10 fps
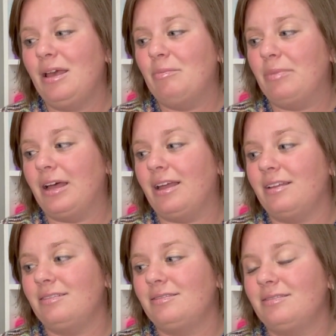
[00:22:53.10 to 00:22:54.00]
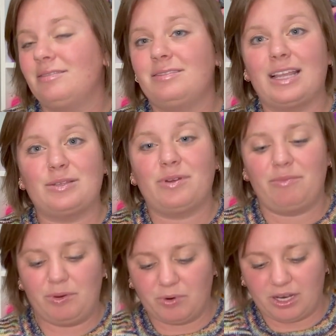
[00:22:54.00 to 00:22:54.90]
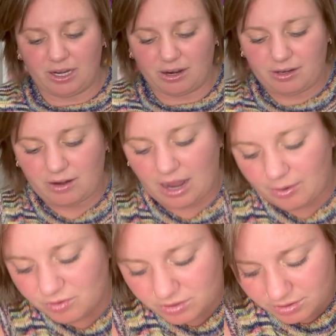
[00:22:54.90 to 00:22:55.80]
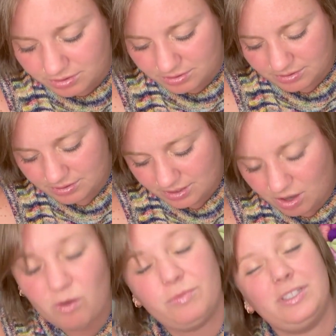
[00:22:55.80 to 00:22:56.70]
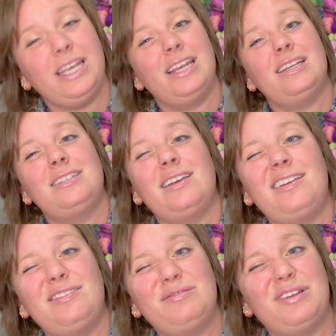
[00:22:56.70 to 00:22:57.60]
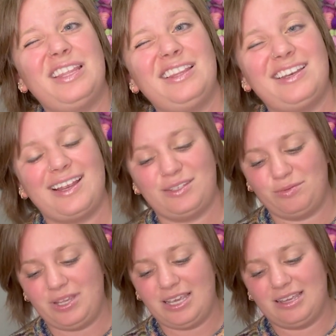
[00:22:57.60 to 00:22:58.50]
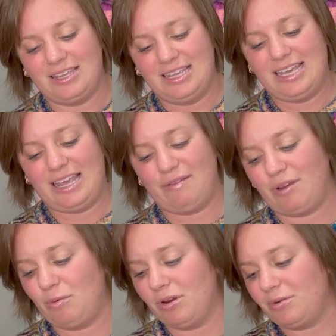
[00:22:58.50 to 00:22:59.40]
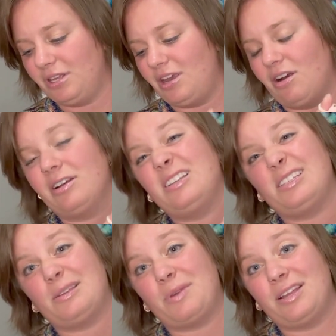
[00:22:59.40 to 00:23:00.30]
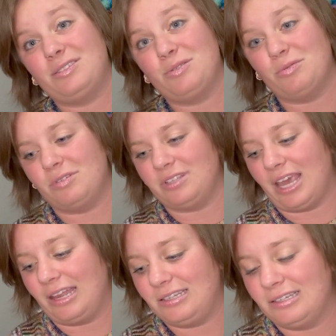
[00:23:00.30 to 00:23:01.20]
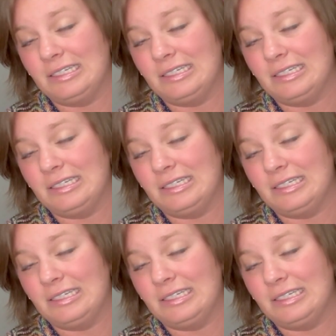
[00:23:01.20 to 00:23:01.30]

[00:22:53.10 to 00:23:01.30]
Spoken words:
But that's what I've been working on. I will hopefully get it done within the next week if I work really hard, because I'm not in school yet.